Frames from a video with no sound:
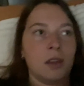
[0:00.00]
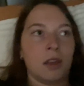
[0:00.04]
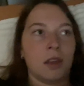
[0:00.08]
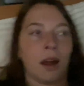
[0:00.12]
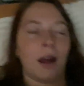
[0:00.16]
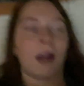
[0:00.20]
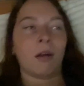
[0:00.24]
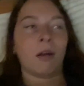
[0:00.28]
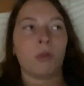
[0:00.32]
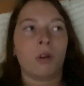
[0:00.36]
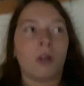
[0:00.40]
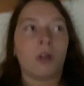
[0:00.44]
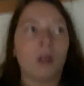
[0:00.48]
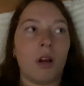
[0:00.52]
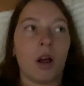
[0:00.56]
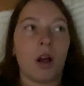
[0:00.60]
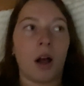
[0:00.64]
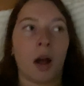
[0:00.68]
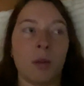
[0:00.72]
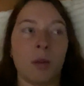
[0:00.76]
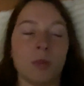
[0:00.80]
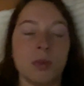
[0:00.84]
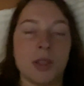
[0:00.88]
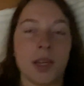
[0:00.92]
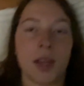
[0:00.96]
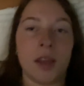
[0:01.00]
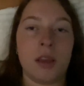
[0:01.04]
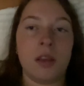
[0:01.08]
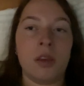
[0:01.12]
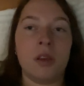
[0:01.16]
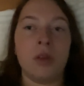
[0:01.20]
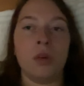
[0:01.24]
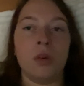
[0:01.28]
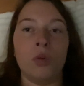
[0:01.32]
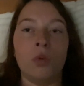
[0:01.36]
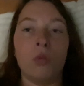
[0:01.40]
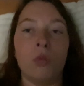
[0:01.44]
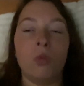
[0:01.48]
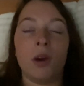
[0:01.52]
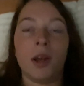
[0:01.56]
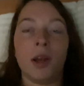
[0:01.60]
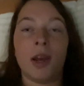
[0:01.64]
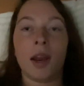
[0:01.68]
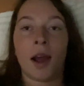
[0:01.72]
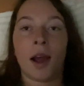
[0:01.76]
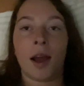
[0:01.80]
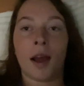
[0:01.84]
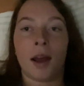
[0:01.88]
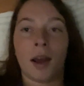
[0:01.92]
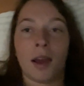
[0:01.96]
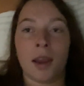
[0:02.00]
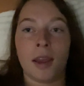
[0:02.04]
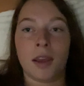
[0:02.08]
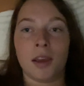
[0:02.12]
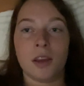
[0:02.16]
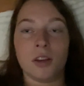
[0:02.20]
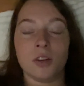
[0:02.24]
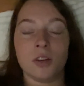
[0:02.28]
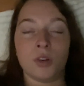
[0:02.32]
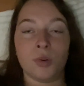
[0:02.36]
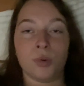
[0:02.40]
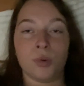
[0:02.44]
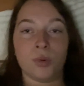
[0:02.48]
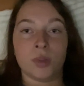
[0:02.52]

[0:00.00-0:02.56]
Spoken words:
Yeah, I will update you when I do